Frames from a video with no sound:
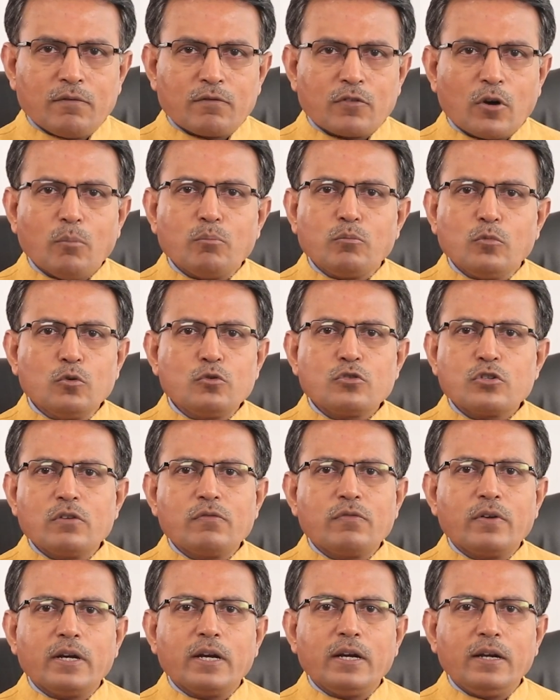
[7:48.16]
From mutual
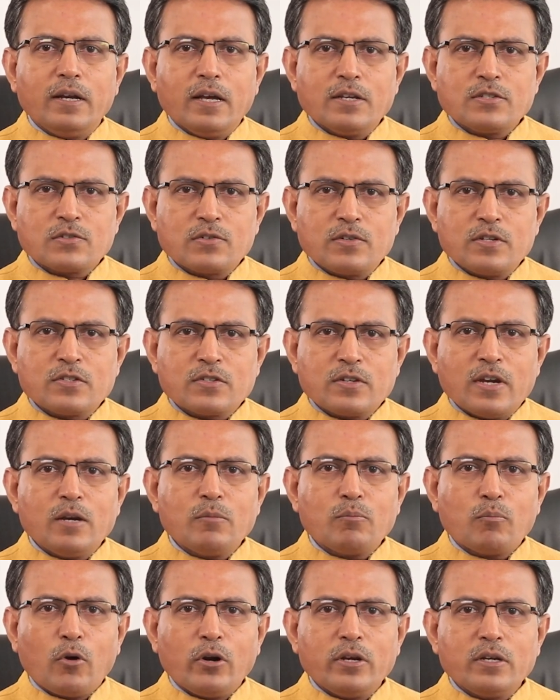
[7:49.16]
fund industry
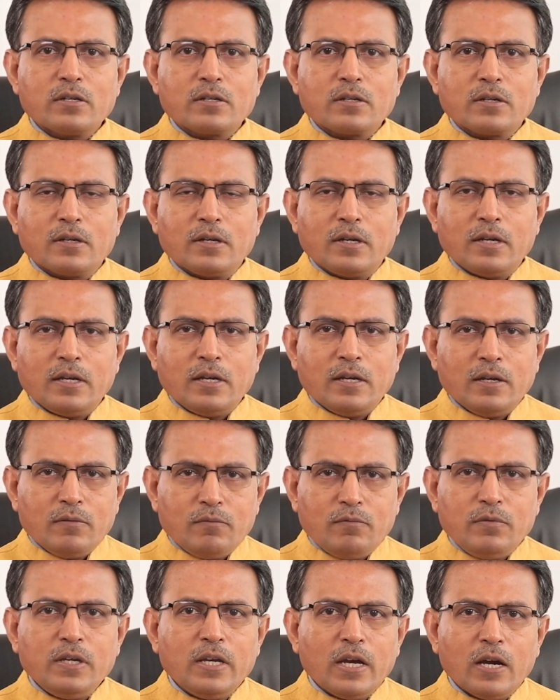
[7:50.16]
standpoint,
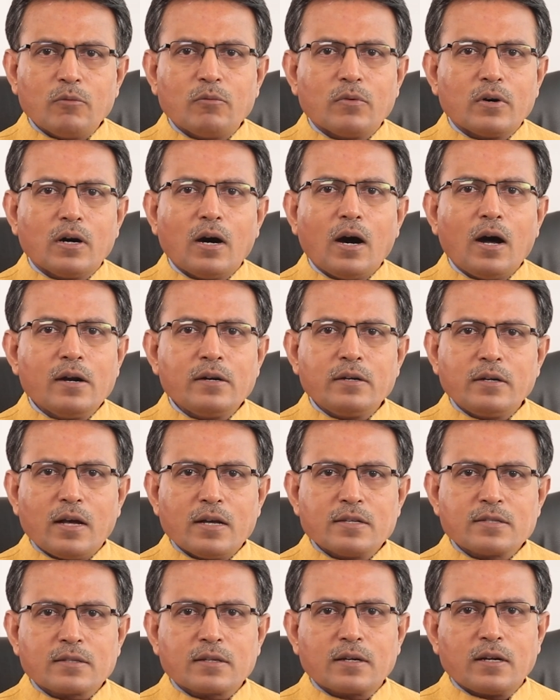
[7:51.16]
we have our
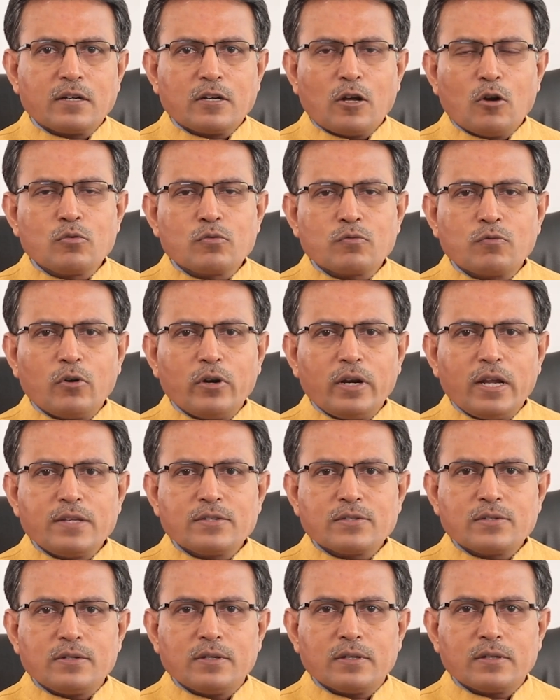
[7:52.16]
task cut out for
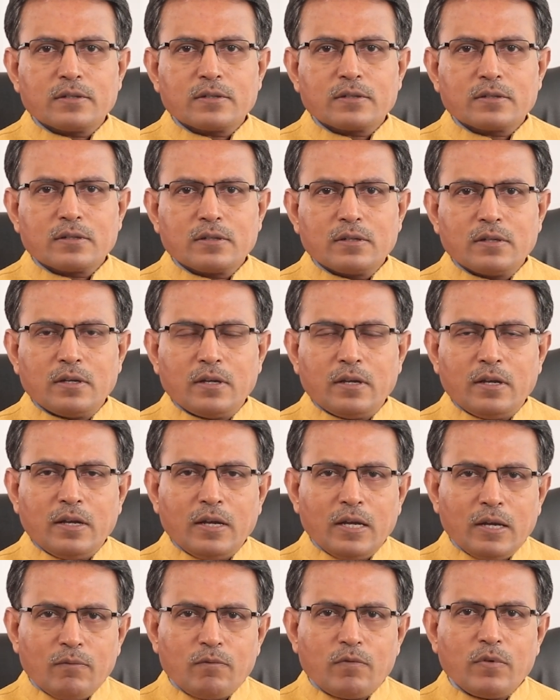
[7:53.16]
next year.
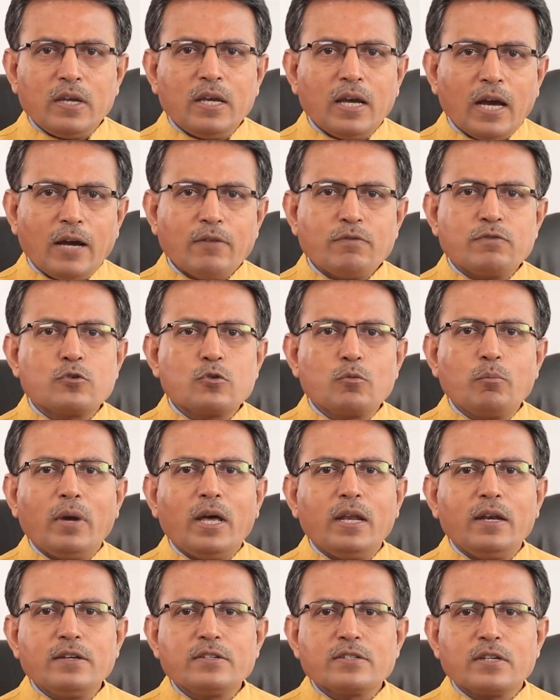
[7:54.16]
We have to
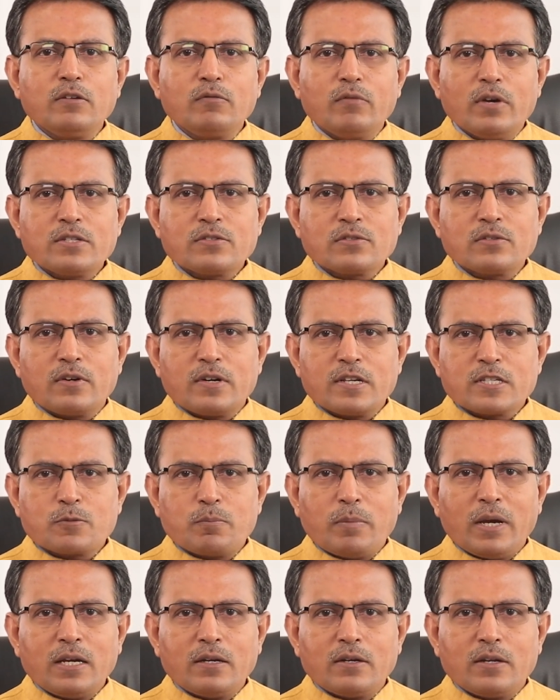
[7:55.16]
manage investor
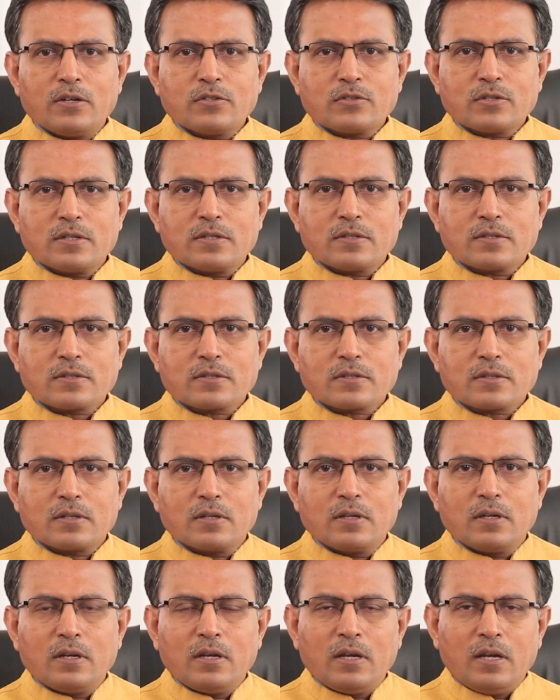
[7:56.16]
expectations.
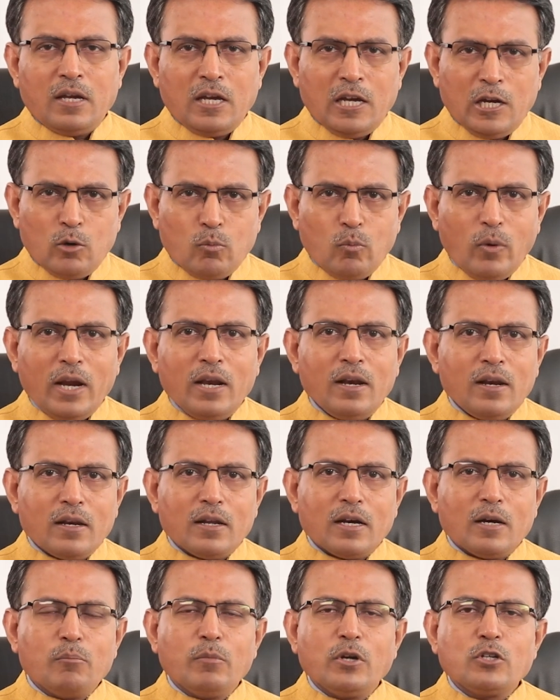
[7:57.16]
While
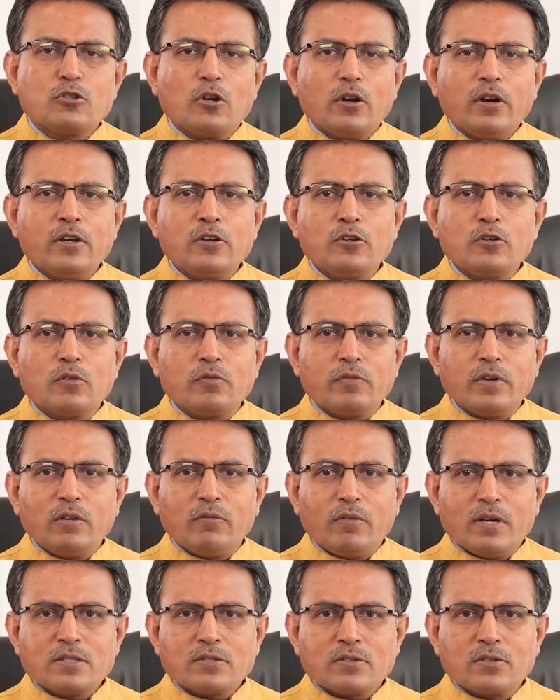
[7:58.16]
a majority of
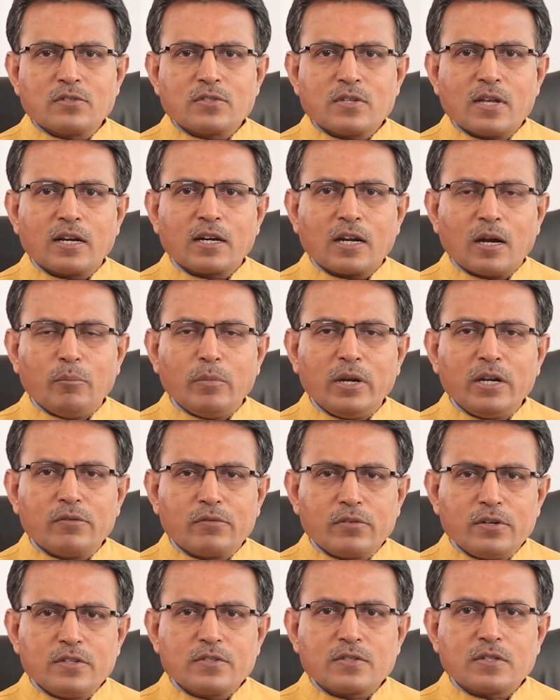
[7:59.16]
investors are
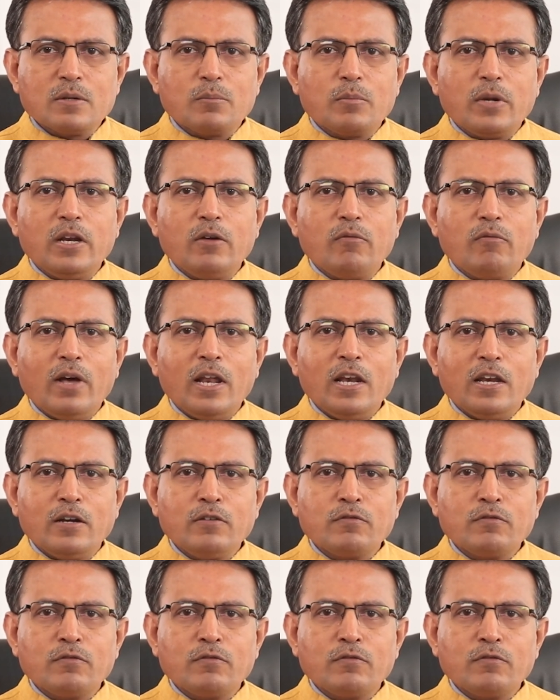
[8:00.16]
coming reasonably well